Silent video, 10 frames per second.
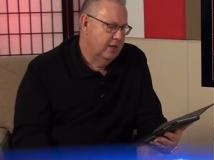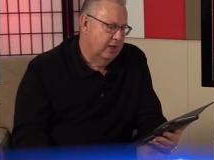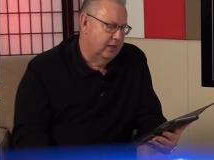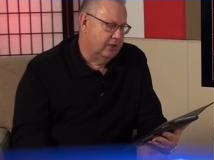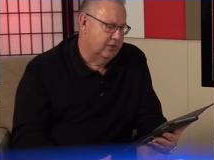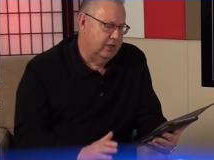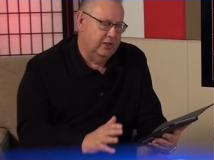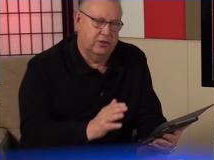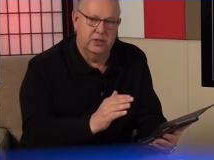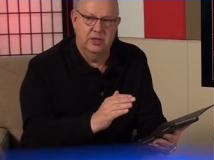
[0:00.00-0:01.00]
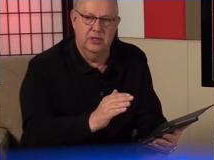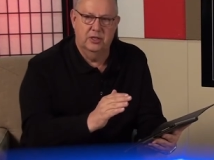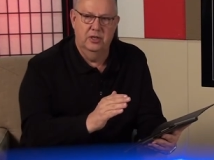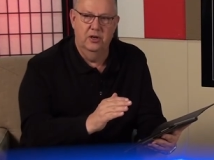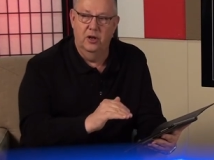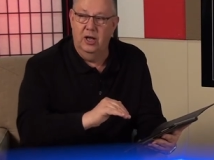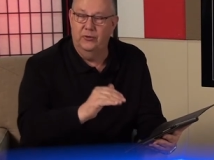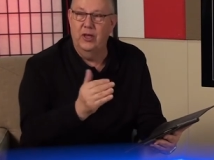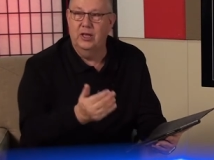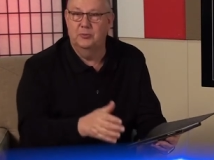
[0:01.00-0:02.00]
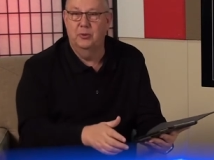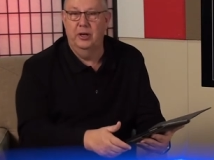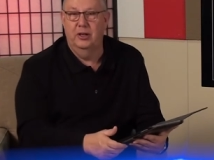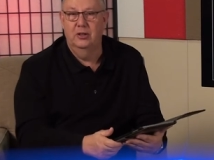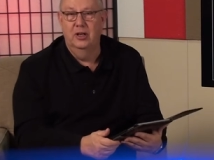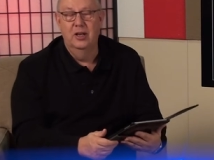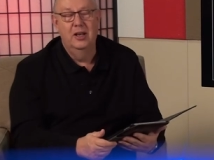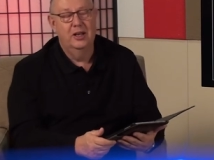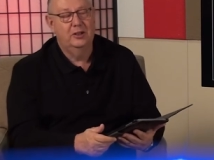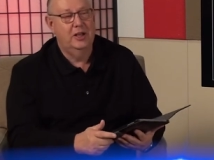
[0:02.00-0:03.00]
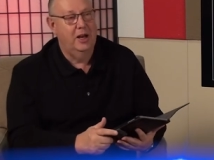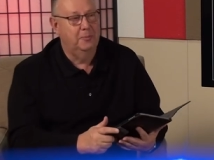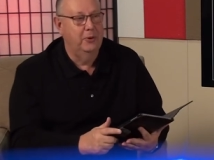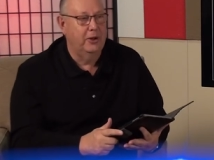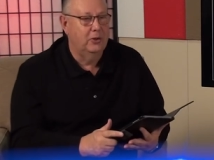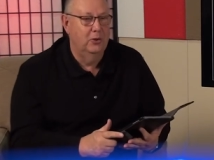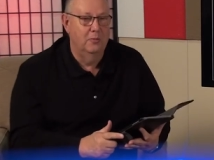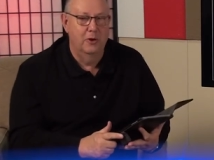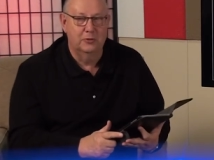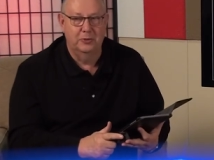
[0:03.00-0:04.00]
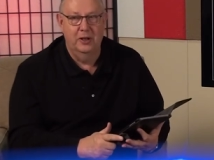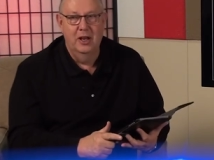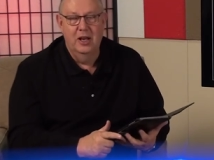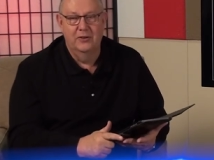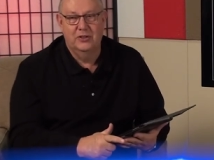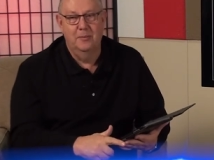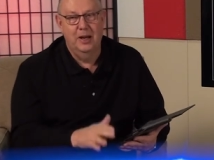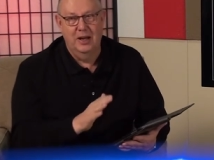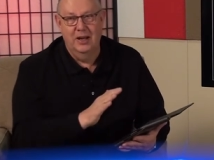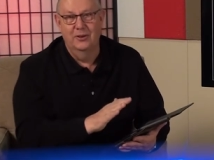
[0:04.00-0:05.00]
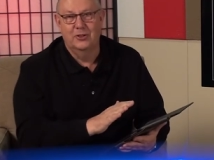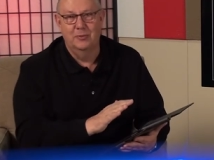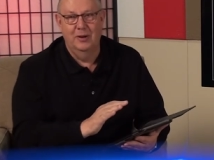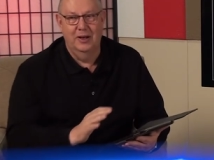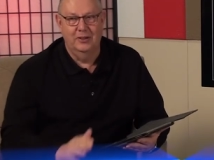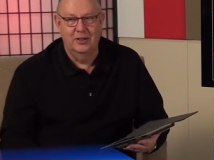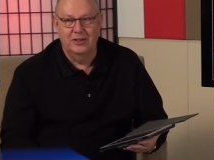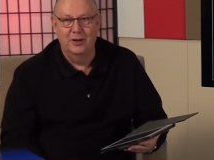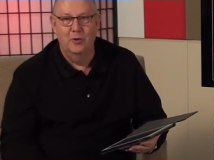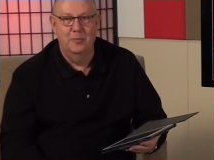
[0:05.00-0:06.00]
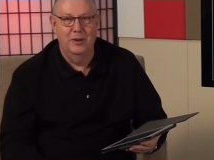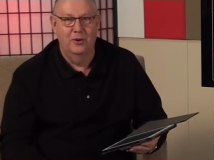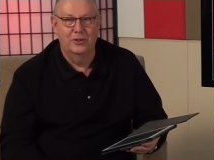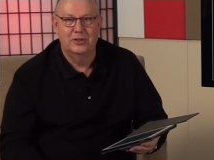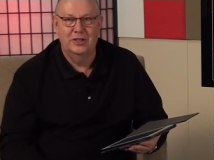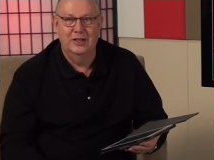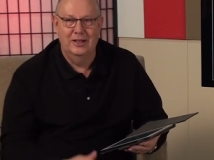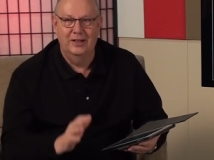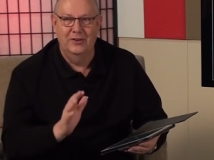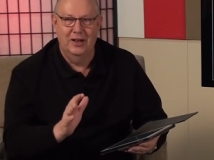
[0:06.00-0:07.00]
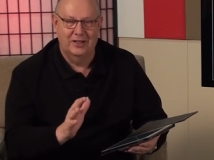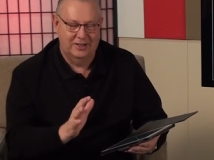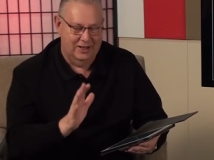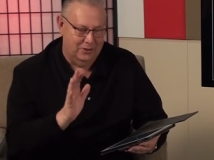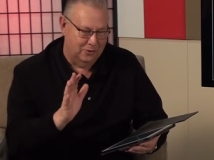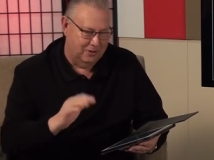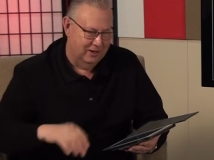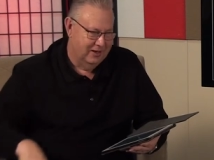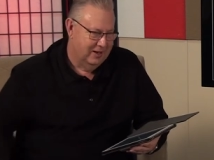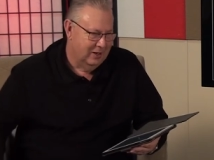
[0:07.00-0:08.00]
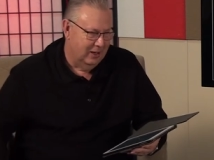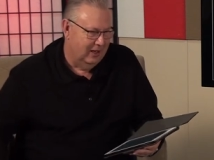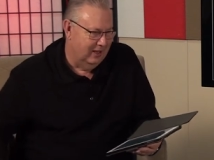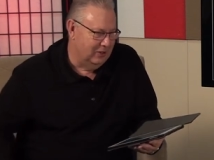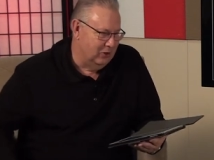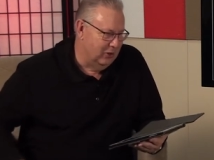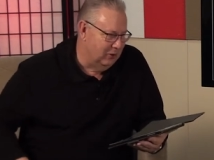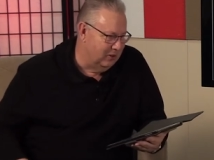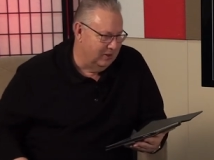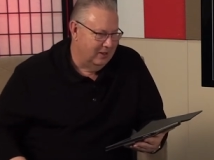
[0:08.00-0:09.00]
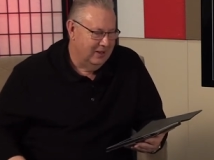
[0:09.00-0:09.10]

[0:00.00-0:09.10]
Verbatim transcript: is that Jesus says, you know, I think it's pretty, it's kind of pretty cool. Mostly, if somebody had healed somebody like this, they don't want to have been on CNN the next day, or uh, you know,